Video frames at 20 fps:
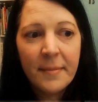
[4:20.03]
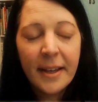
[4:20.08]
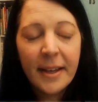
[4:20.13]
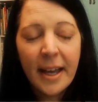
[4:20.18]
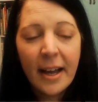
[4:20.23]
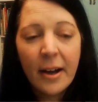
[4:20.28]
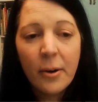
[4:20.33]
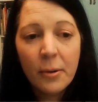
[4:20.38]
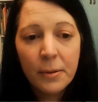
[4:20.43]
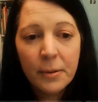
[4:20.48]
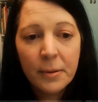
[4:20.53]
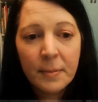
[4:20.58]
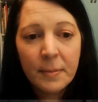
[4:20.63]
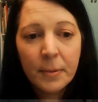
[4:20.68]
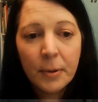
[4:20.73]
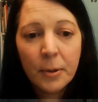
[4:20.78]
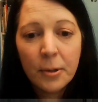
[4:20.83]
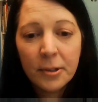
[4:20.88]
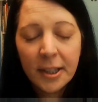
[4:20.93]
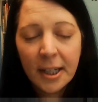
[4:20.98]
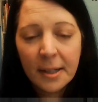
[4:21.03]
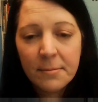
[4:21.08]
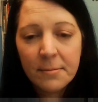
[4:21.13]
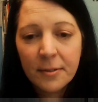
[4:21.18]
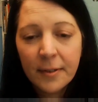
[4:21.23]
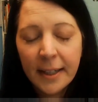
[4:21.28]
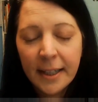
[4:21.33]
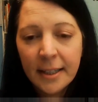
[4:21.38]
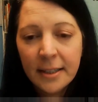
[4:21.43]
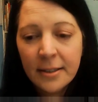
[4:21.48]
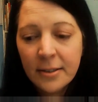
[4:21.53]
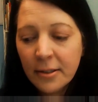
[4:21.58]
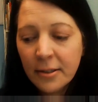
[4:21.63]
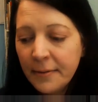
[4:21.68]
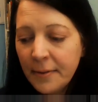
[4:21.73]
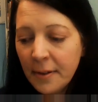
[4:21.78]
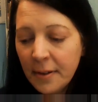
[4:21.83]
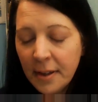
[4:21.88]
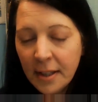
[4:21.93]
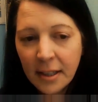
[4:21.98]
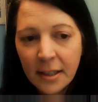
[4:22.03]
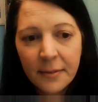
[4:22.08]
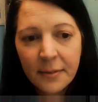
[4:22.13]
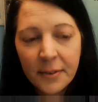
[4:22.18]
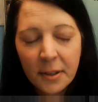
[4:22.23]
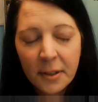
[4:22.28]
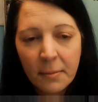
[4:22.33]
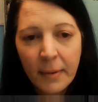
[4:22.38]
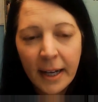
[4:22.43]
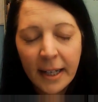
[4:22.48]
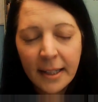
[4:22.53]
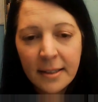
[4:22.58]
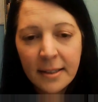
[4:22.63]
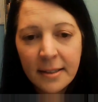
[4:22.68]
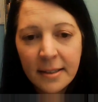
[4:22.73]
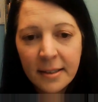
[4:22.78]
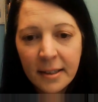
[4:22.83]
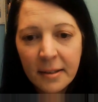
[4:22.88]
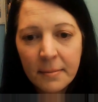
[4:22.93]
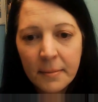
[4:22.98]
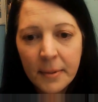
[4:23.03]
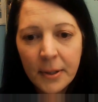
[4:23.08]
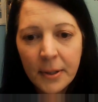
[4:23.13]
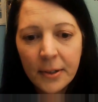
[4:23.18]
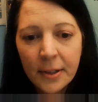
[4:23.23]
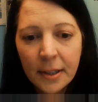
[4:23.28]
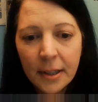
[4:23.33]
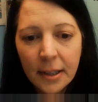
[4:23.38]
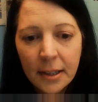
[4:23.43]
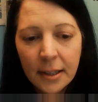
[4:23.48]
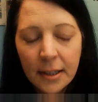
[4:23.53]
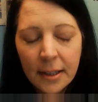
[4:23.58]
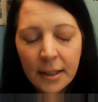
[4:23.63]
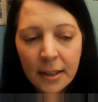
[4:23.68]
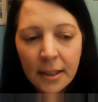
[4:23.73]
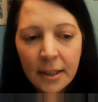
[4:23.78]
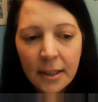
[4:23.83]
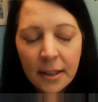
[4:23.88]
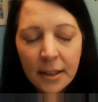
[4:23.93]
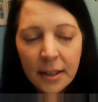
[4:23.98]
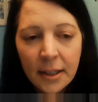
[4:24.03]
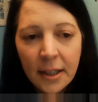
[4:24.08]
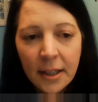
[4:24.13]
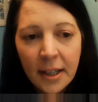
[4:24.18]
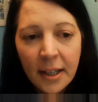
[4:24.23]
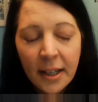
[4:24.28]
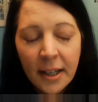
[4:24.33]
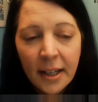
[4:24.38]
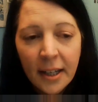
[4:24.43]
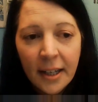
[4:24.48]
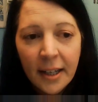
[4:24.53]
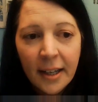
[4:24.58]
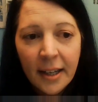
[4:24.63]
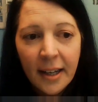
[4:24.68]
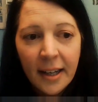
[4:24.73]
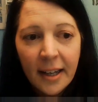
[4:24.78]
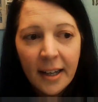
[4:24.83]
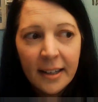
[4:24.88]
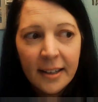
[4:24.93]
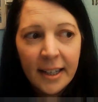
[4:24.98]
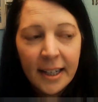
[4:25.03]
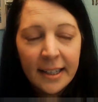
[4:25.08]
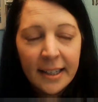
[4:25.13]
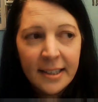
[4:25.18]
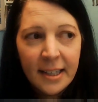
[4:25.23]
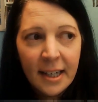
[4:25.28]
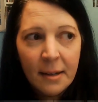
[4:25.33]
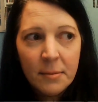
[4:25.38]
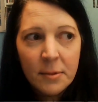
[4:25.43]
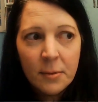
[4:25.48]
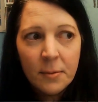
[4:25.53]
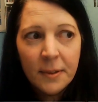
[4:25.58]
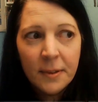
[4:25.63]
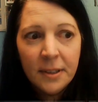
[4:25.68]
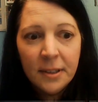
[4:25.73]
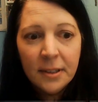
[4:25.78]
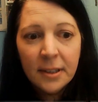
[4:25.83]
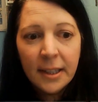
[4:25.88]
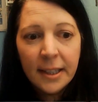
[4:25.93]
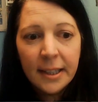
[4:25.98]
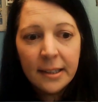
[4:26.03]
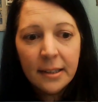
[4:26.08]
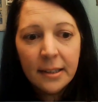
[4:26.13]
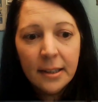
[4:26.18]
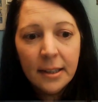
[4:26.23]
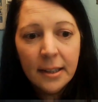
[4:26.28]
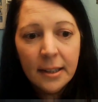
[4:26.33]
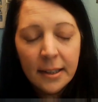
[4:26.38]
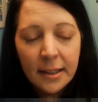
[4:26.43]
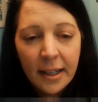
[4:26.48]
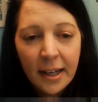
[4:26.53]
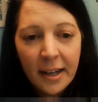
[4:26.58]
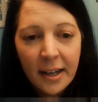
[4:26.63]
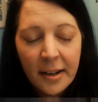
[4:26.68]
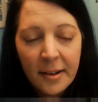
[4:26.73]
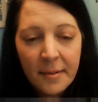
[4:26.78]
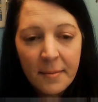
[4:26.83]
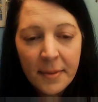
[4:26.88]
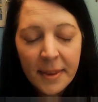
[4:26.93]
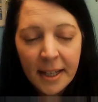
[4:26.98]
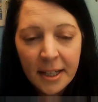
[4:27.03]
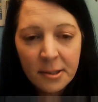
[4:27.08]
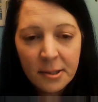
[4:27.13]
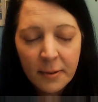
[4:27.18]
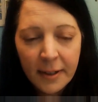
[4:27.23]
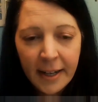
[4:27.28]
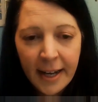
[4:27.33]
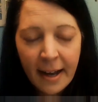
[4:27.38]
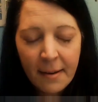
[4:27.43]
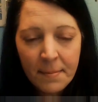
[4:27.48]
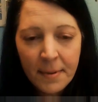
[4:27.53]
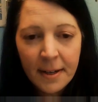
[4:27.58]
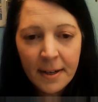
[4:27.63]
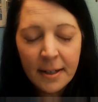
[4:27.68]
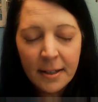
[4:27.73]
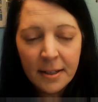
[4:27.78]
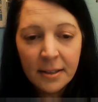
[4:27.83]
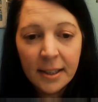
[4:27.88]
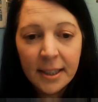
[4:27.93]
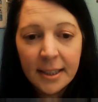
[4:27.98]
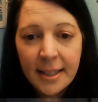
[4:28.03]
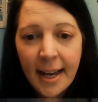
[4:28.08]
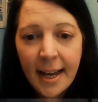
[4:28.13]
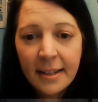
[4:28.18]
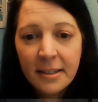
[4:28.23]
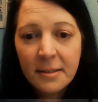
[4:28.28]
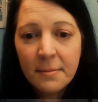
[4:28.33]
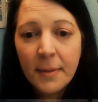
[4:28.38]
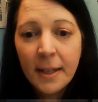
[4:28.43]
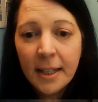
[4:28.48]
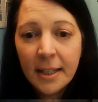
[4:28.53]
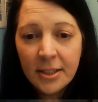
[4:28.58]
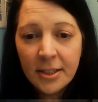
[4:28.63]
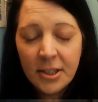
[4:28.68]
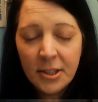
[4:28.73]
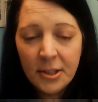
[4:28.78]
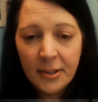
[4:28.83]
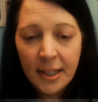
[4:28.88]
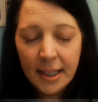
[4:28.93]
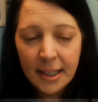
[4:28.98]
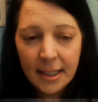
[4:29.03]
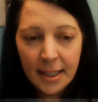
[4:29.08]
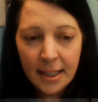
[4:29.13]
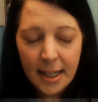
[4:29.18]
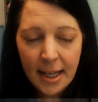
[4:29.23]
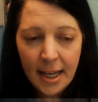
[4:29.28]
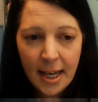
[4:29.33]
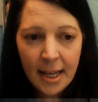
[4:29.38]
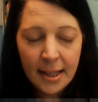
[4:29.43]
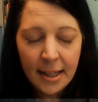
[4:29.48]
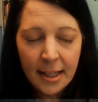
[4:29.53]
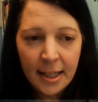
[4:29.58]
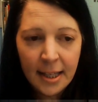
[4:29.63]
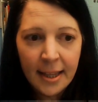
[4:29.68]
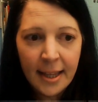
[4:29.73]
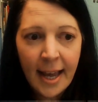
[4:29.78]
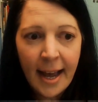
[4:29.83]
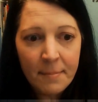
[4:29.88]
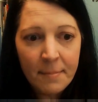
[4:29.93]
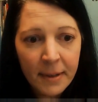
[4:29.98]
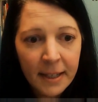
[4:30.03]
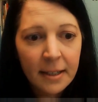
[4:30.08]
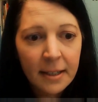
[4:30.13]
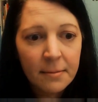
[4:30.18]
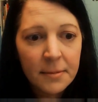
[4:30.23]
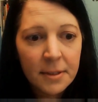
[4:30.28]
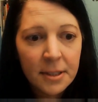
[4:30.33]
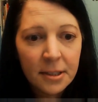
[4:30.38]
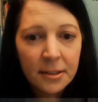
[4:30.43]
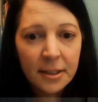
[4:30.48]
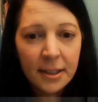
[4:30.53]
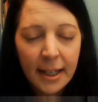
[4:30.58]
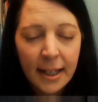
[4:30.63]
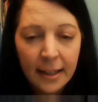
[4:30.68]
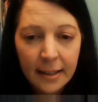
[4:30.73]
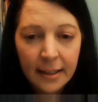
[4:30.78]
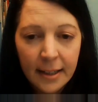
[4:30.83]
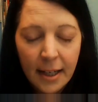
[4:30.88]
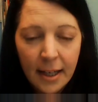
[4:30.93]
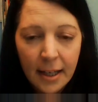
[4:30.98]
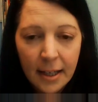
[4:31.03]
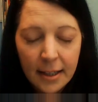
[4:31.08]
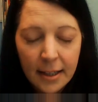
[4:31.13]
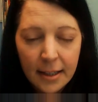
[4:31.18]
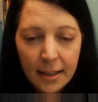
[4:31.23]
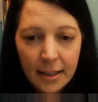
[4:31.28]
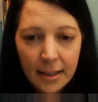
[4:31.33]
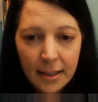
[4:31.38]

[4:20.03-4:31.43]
um, old programs running. So if you think of your mind as a computer, a lot of times when you're little, um, things will happen and you'll attach meaning to it, and then that becomes your reality.